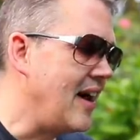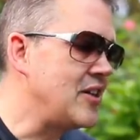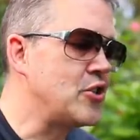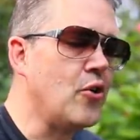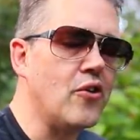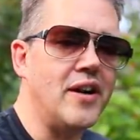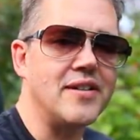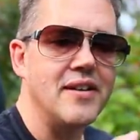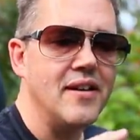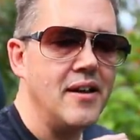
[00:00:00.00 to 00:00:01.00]
adore
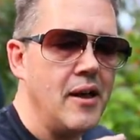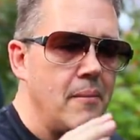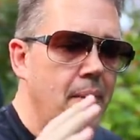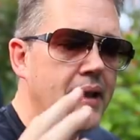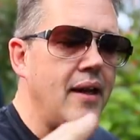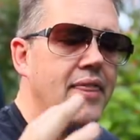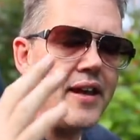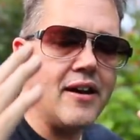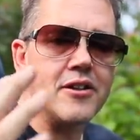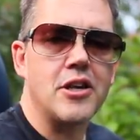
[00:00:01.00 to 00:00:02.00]
it. But
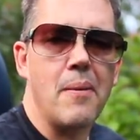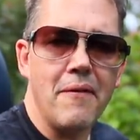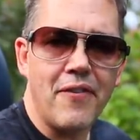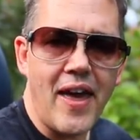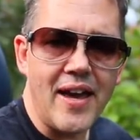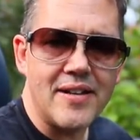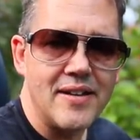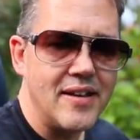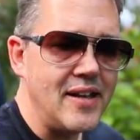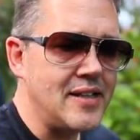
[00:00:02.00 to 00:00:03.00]
then on top of that,
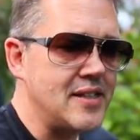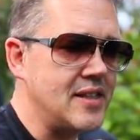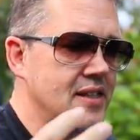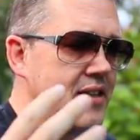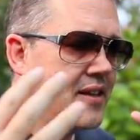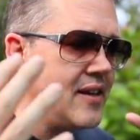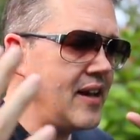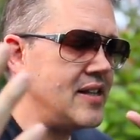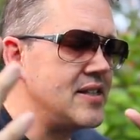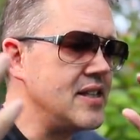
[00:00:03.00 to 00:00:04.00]
it's the
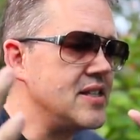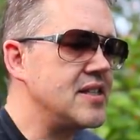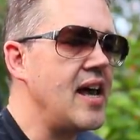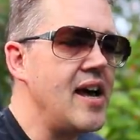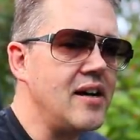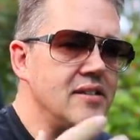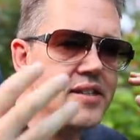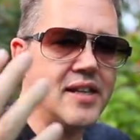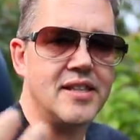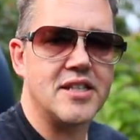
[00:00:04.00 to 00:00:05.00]
it's the sounds
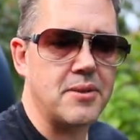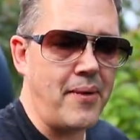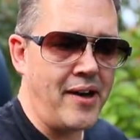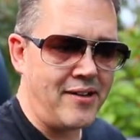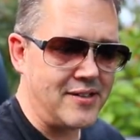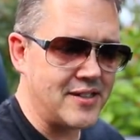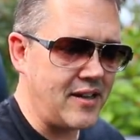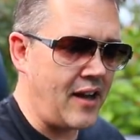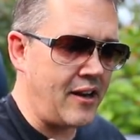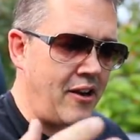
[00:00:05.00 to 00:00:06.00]
and the smells.
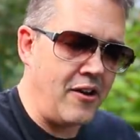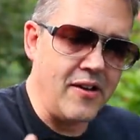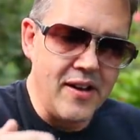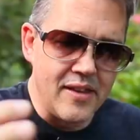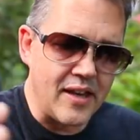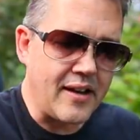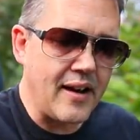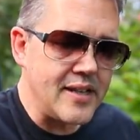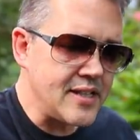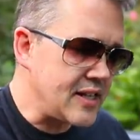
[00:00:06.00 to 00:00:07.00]
I don't know. The
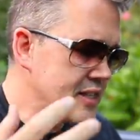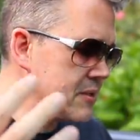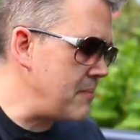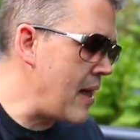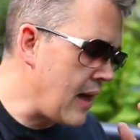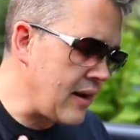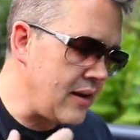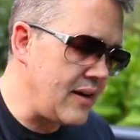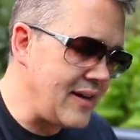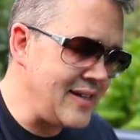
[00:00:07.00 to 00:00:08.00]
classic smell
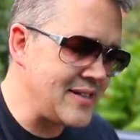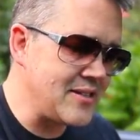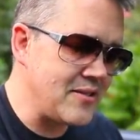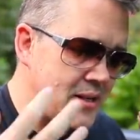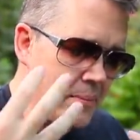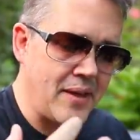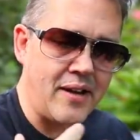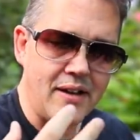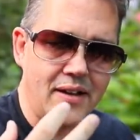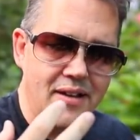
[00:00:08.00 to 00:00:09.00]
is
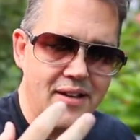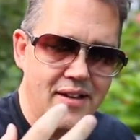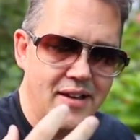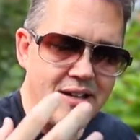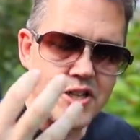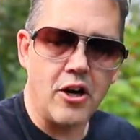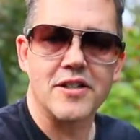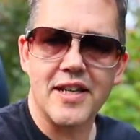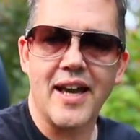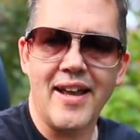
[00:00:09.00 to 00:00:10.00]
something
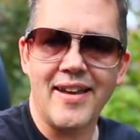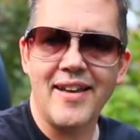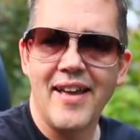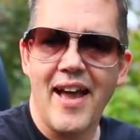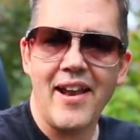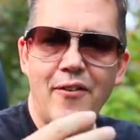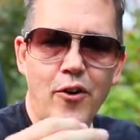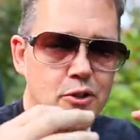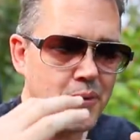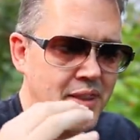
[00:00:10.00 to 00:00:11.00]
intoxicating. And of
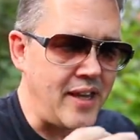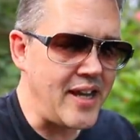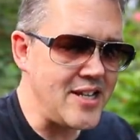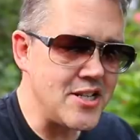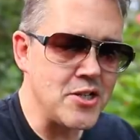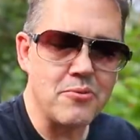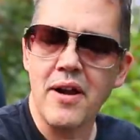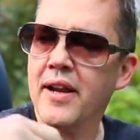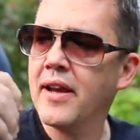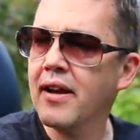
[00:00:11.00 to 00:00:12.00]
course, when the engine's
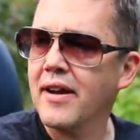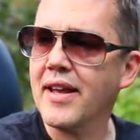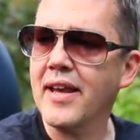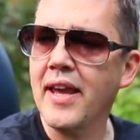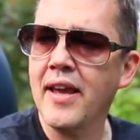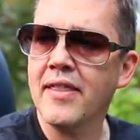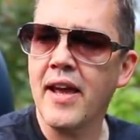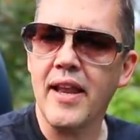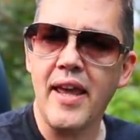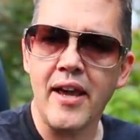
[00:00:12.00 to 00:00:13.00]
running and I can hear
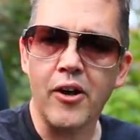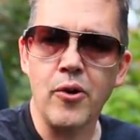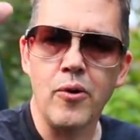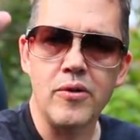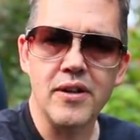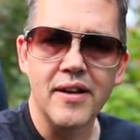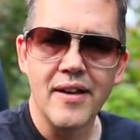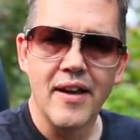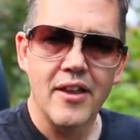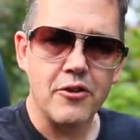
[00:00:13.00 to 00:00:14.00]
that air cooled
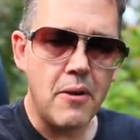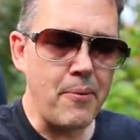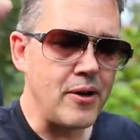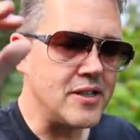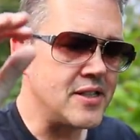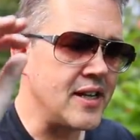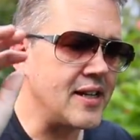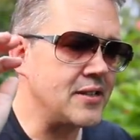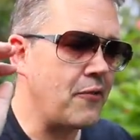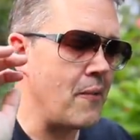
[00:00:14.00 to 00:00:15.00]

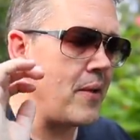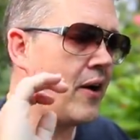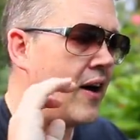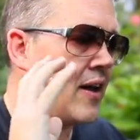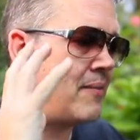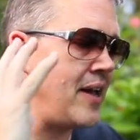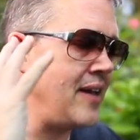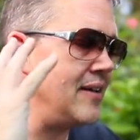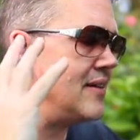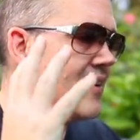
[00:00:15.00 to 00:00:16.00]
3.6 from behind
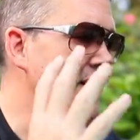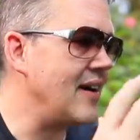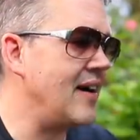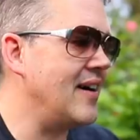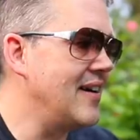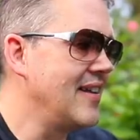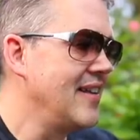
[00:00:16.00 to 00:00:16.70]
me, ah,